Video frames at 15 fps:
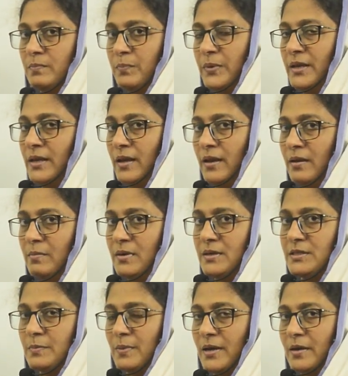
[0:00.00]
PA
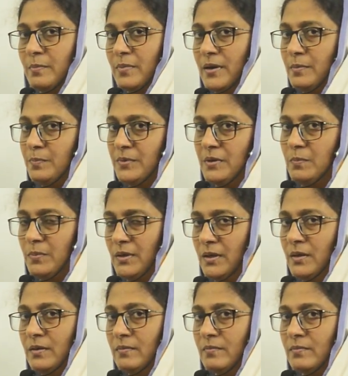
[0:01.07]
multiplied by
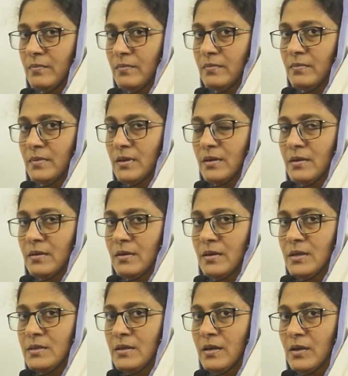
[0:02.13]
PB
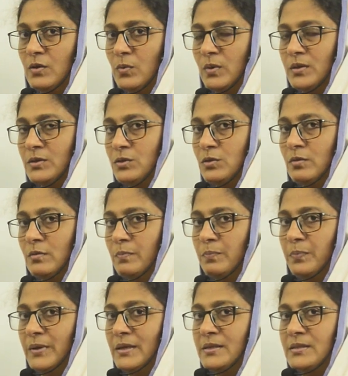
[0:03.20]
is equal to
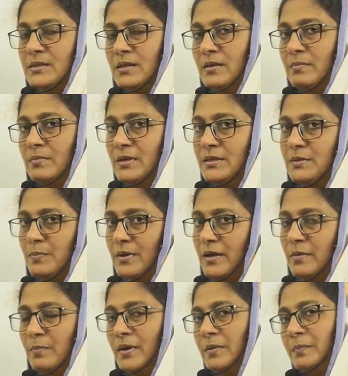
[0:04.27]
PC
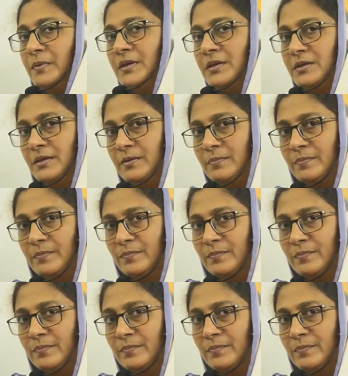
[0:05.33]
multiplied by PD.